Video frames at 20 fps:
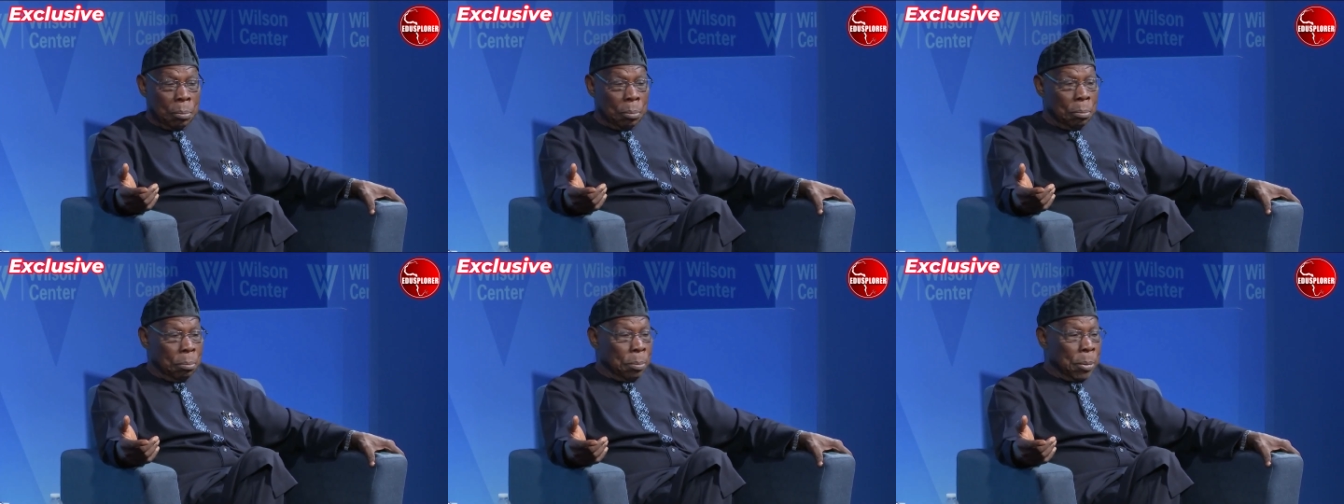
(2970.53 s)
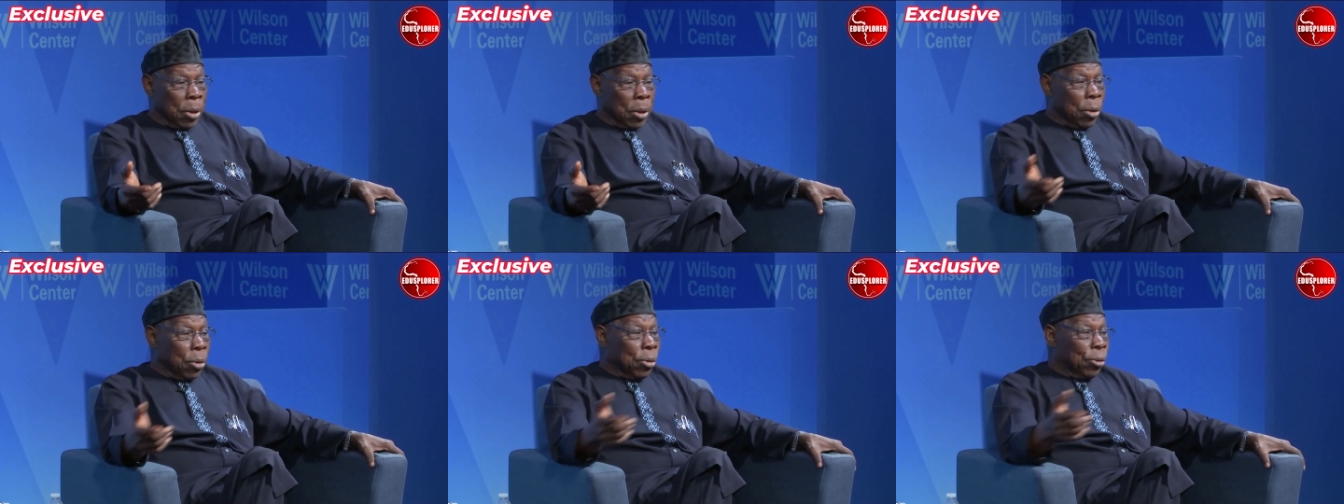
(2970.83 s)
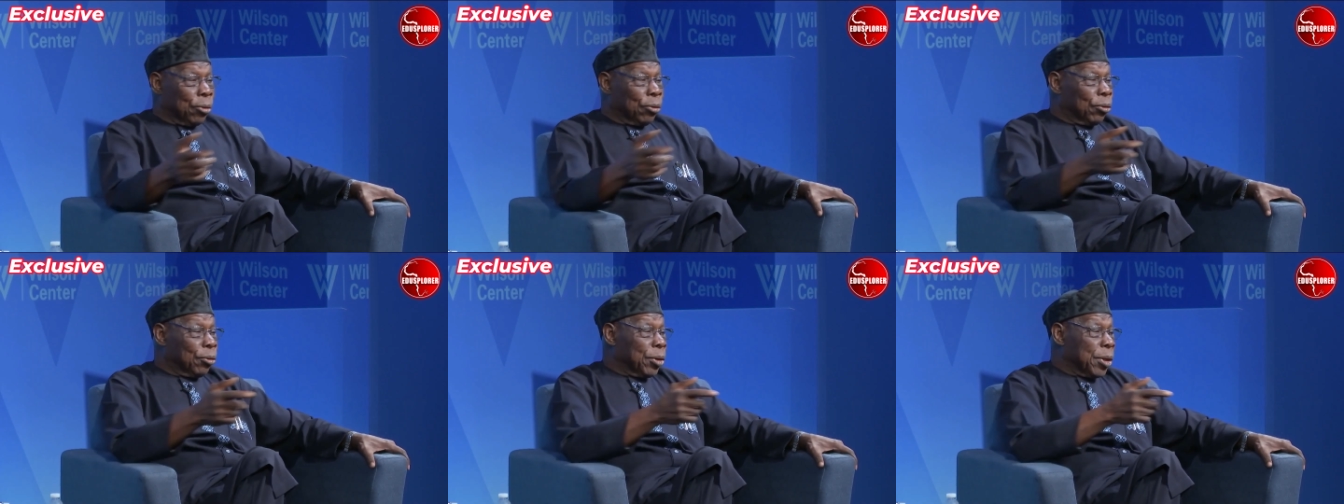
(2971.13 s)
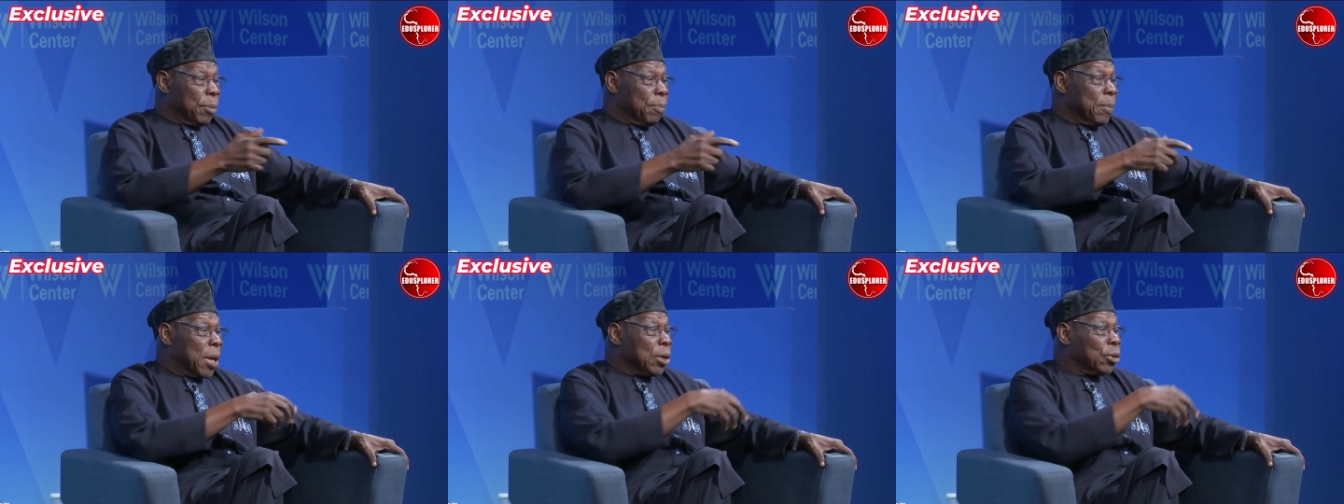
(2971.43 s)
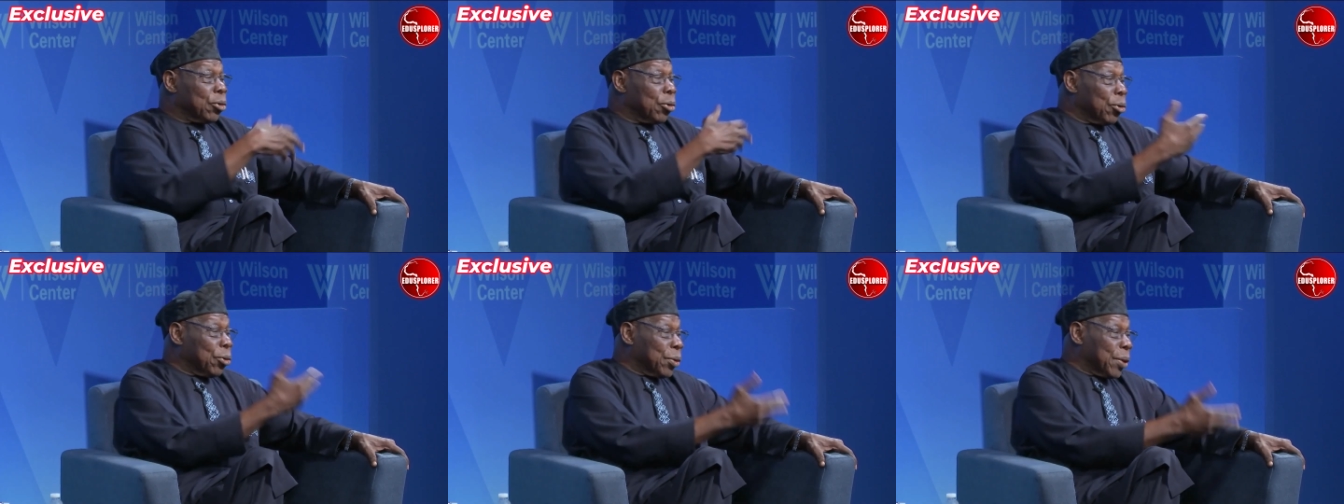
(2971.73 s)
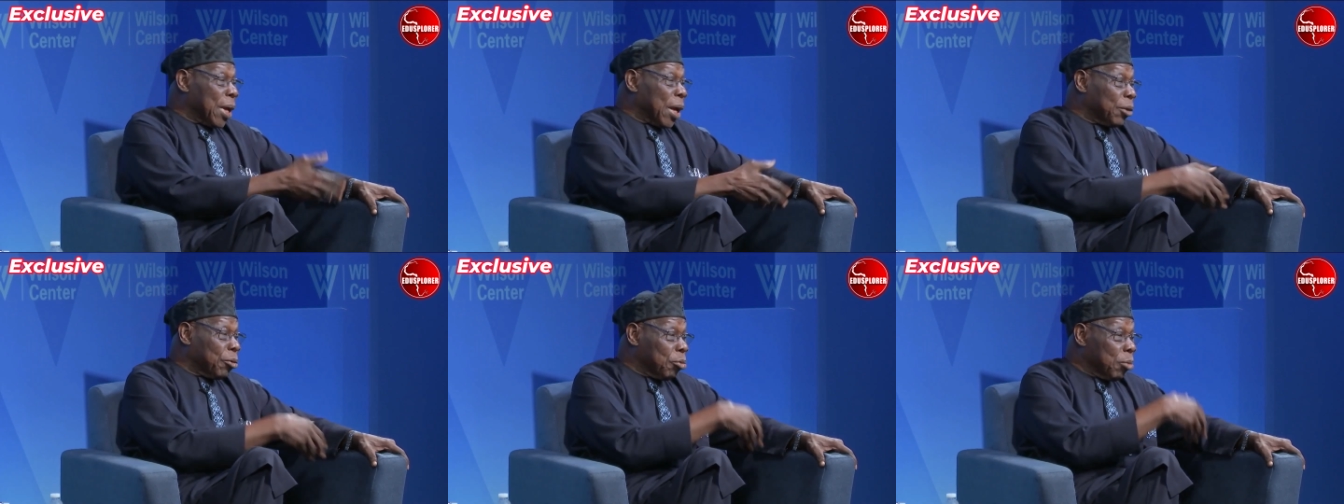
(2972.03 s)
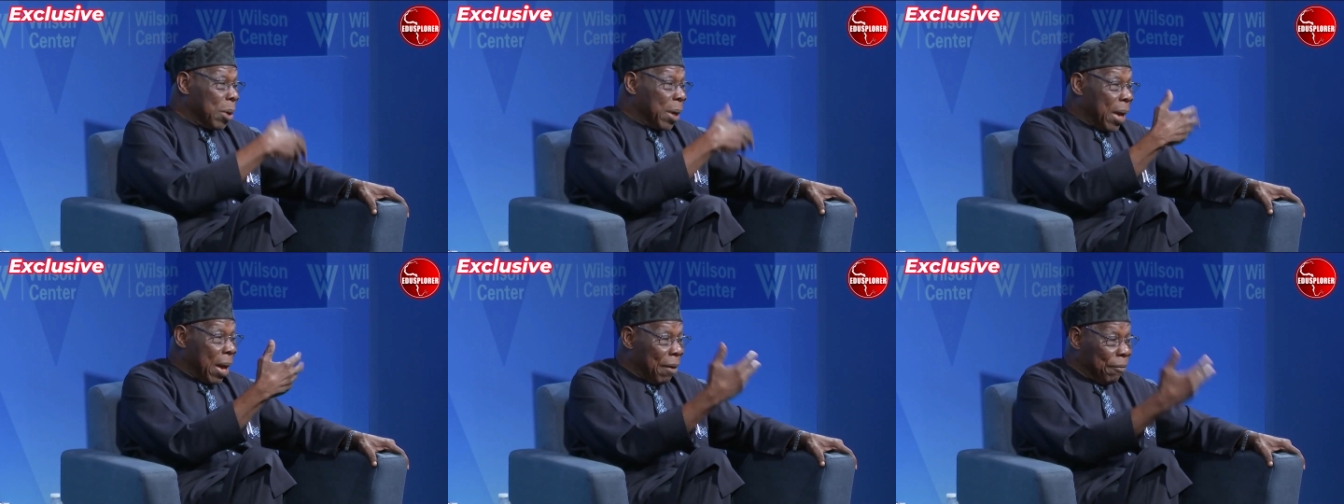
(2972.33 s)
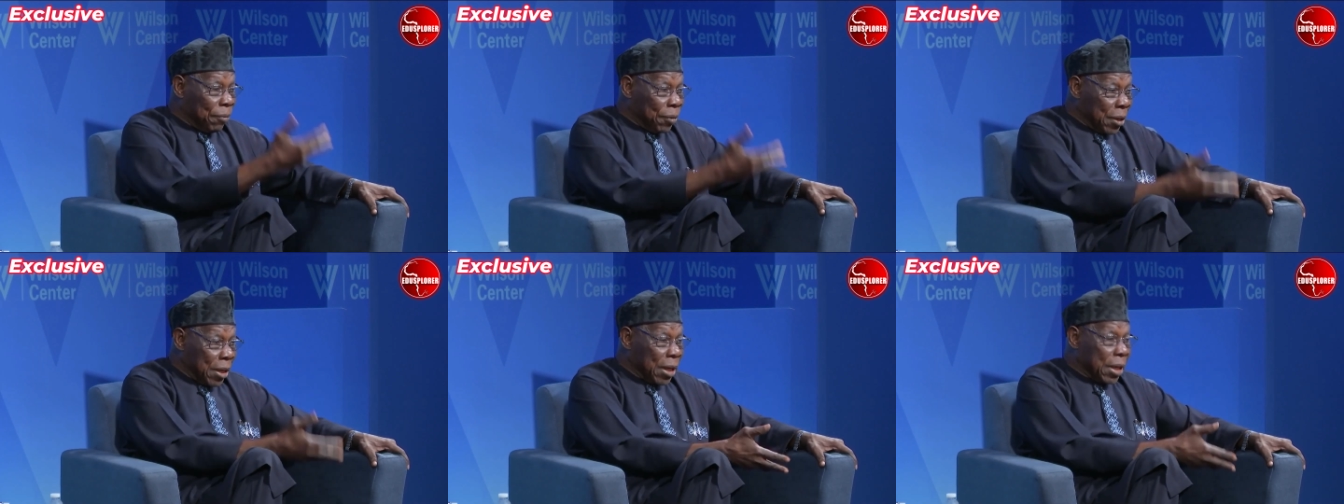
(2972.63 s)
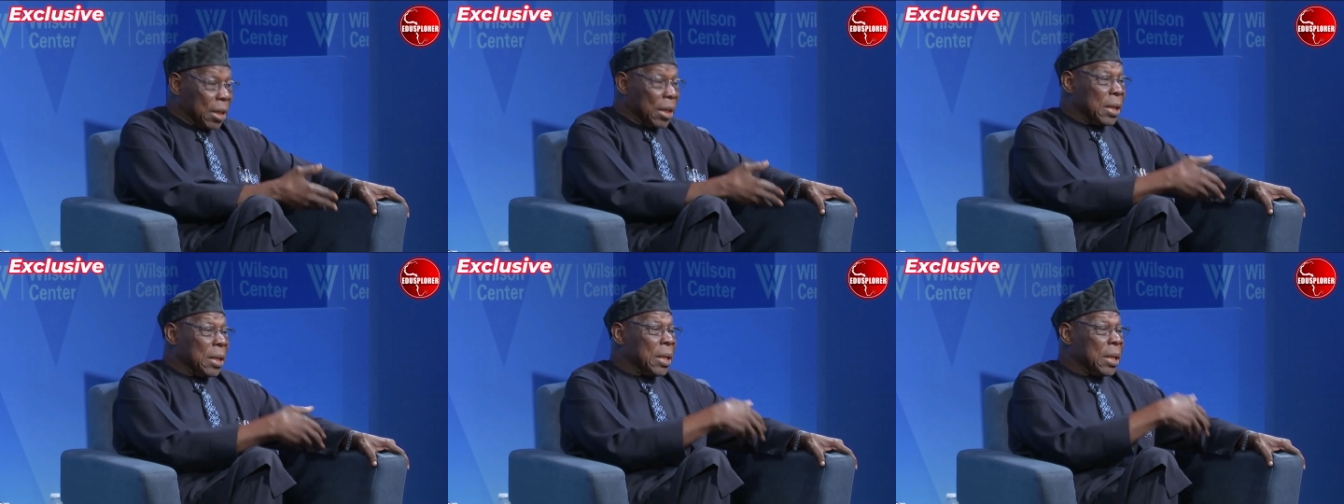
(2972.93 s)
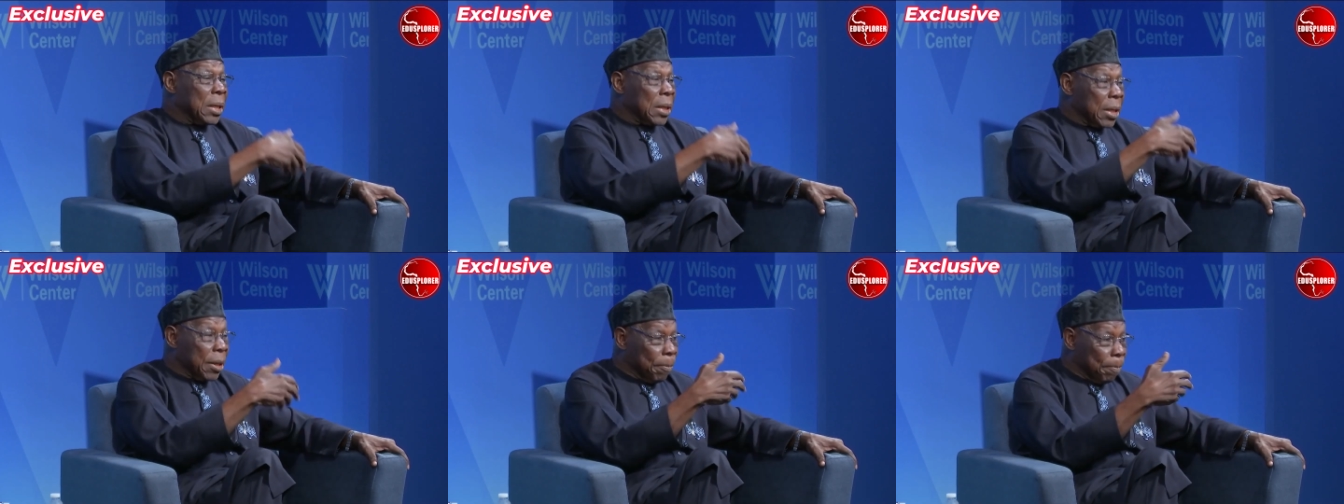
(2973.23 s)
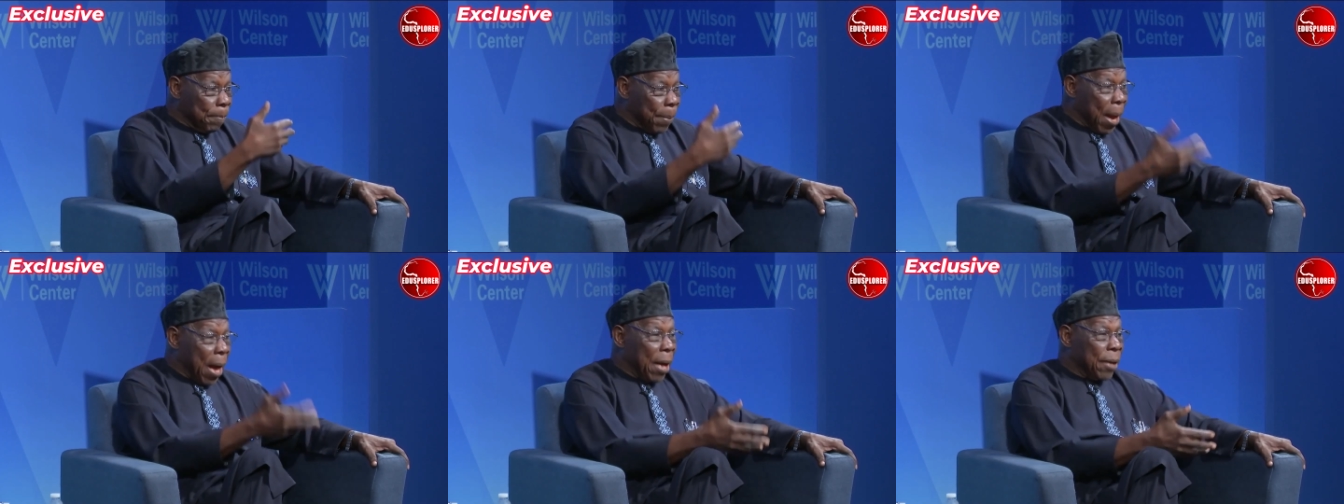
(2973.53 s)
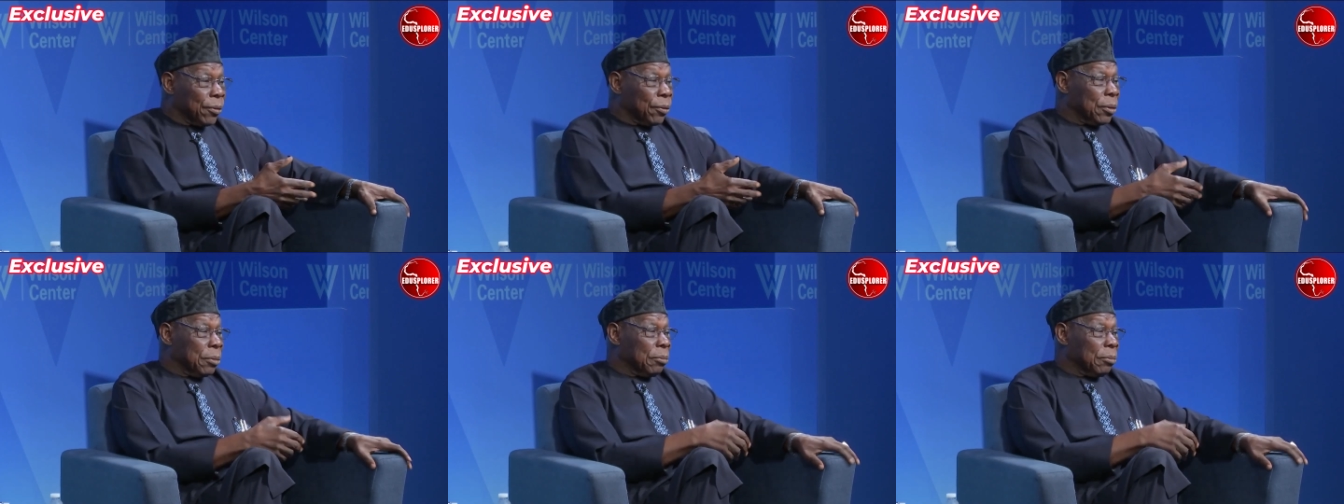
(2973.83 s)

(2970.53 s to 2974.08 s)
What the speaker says: Because the measures that we have taken in the past,